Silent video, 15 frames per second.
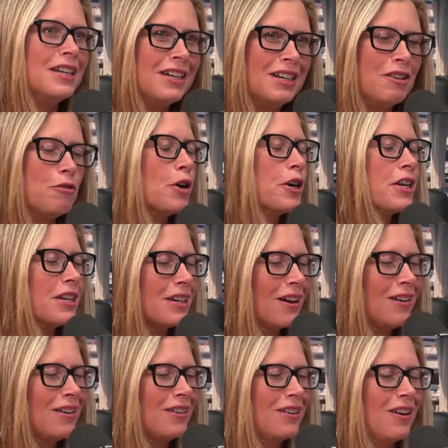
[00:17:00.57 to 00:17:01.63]

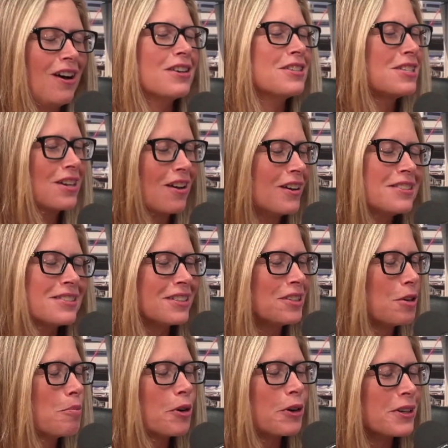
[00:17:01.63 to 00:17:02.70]
OxyContin
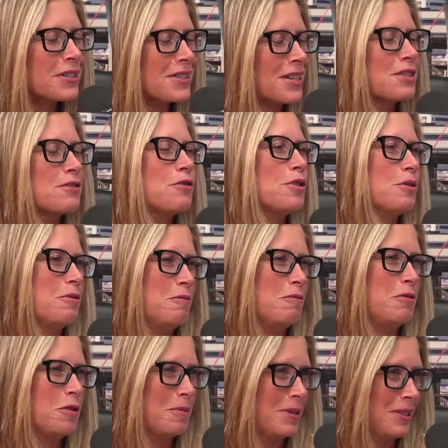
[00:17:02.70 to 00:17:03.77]
or Percocets
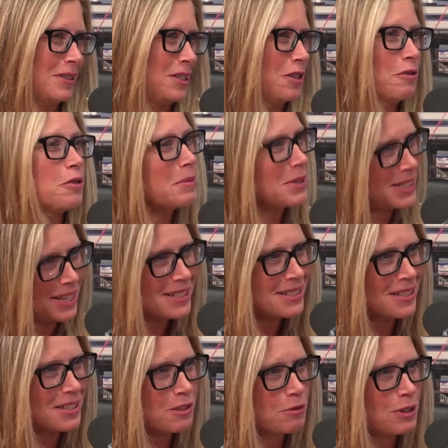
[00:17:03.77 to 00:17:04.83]
from a dentist,